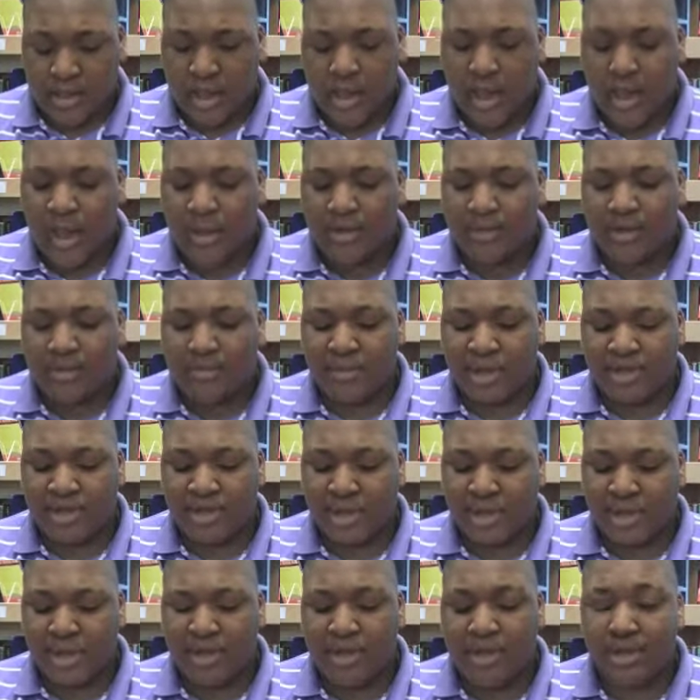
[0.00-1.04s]
Although my
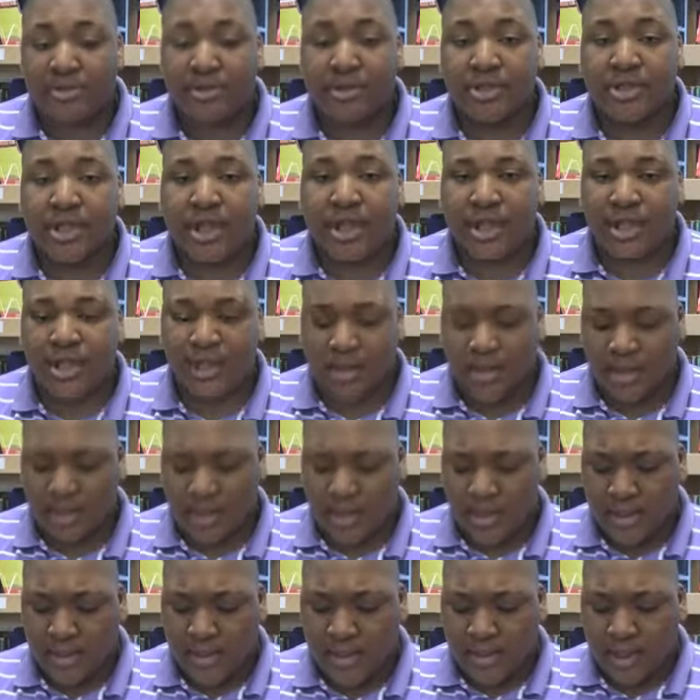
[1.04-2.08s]
security was shaken,
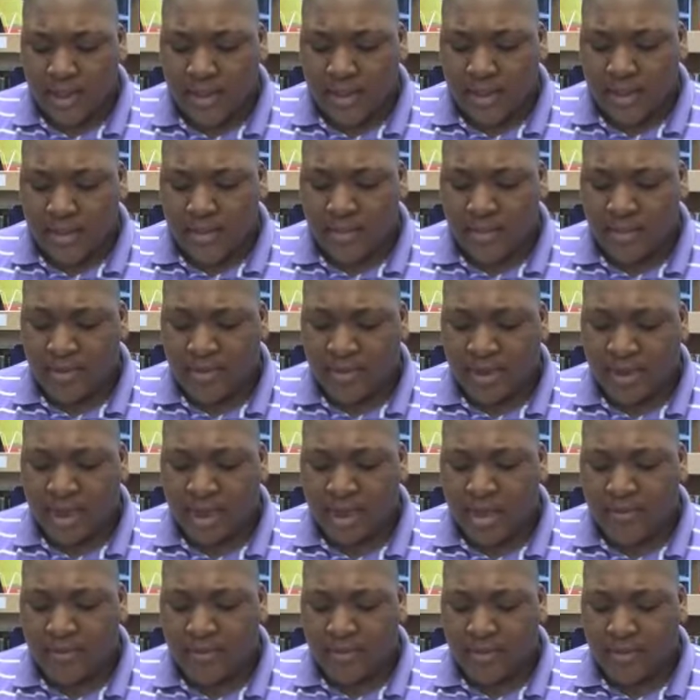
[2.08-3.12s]
with
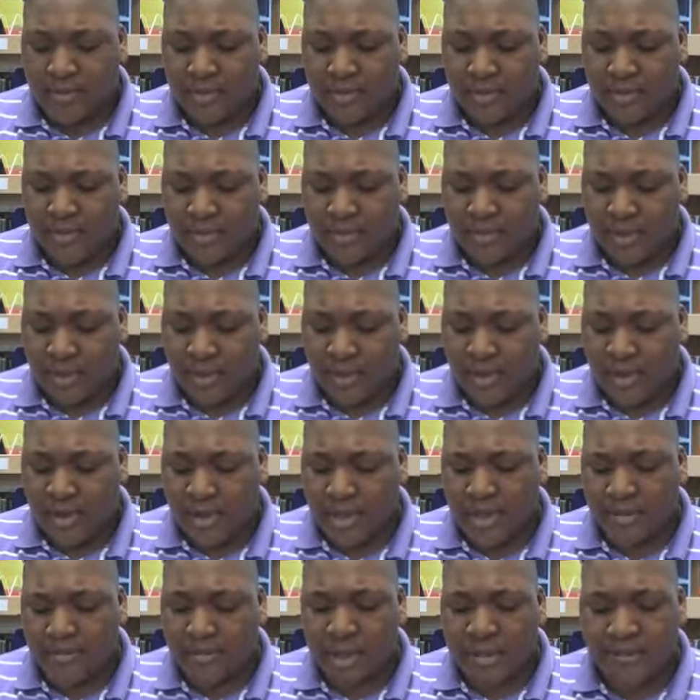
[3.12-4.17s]
her
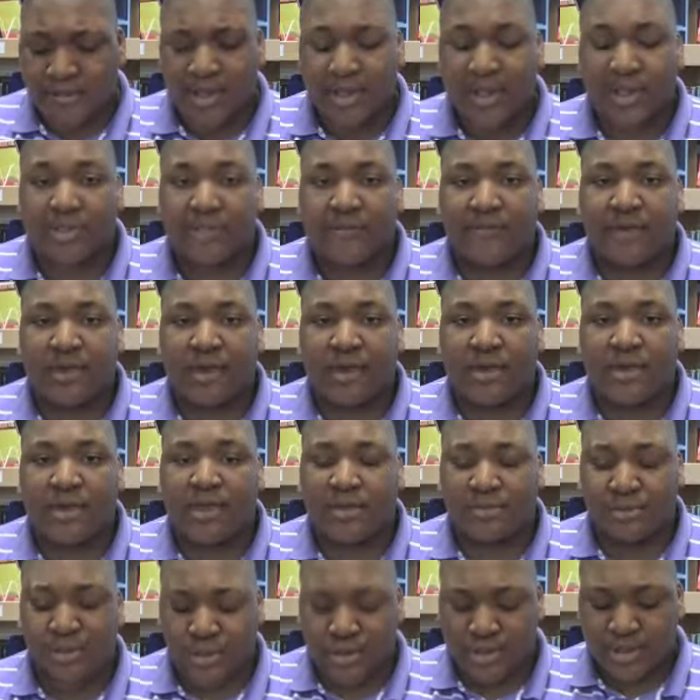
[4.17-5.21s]
help, I began to feel a
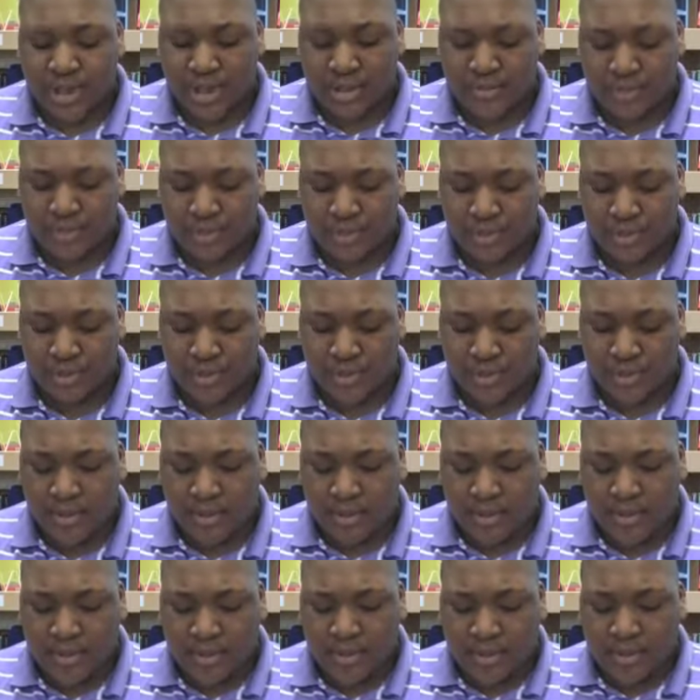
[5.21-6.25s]
little more stable.
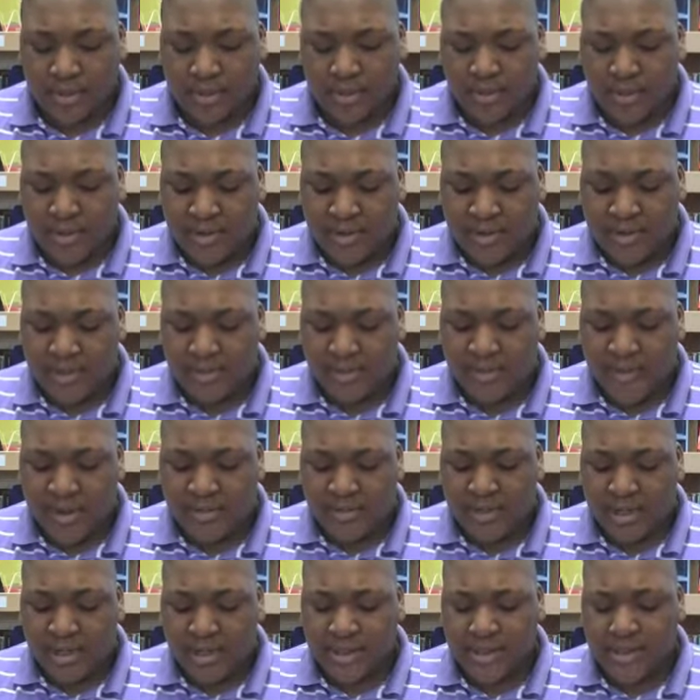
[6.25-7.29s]
With this
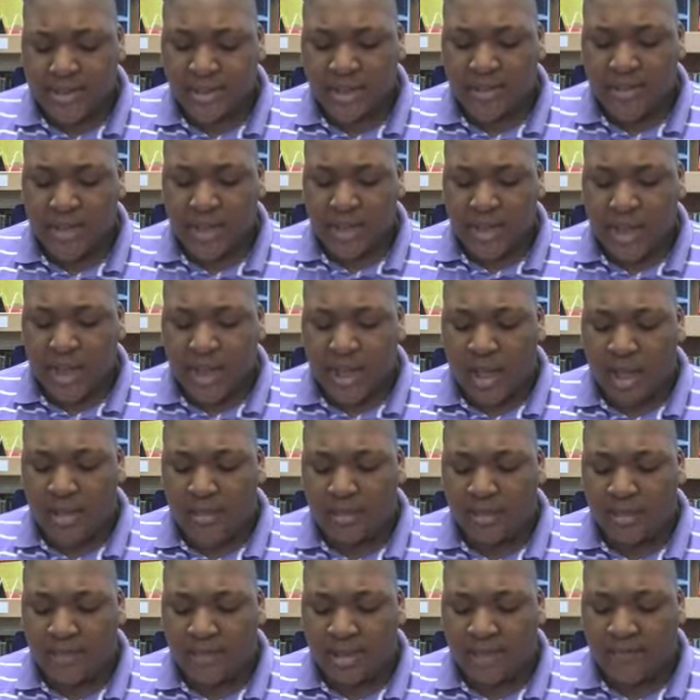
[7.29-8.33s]
foundation,
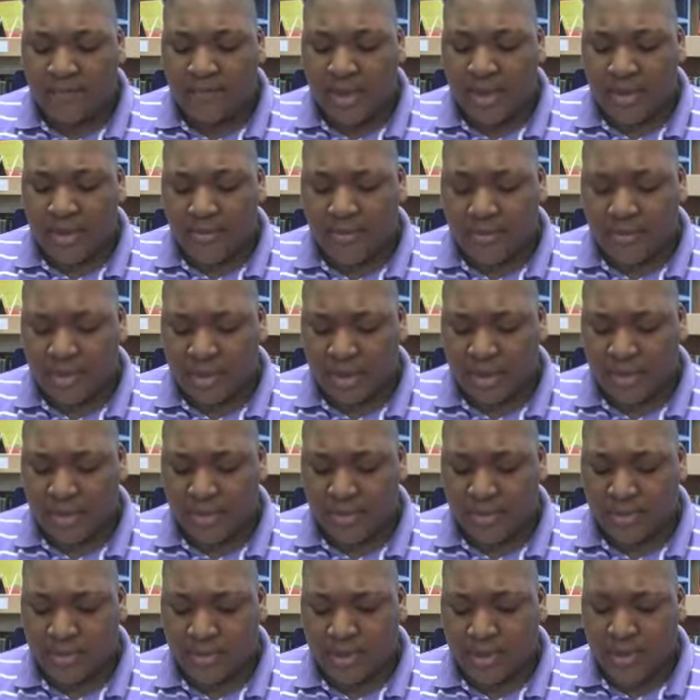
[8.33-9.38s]
although my father was
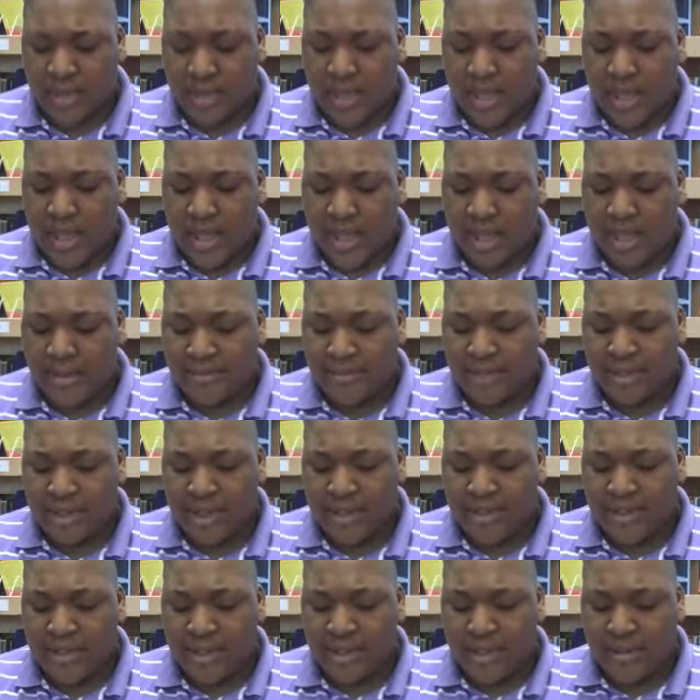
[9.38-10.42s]
gone, I
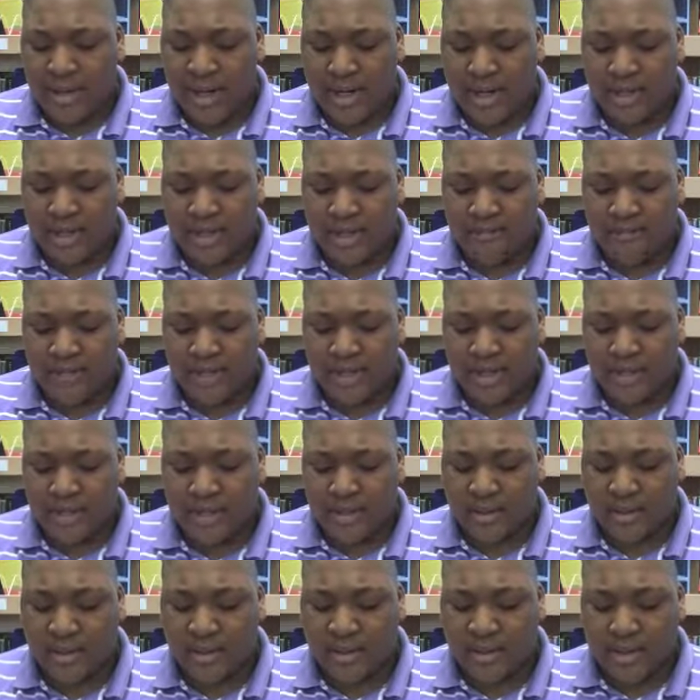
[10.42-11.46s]
began to learn how to live again.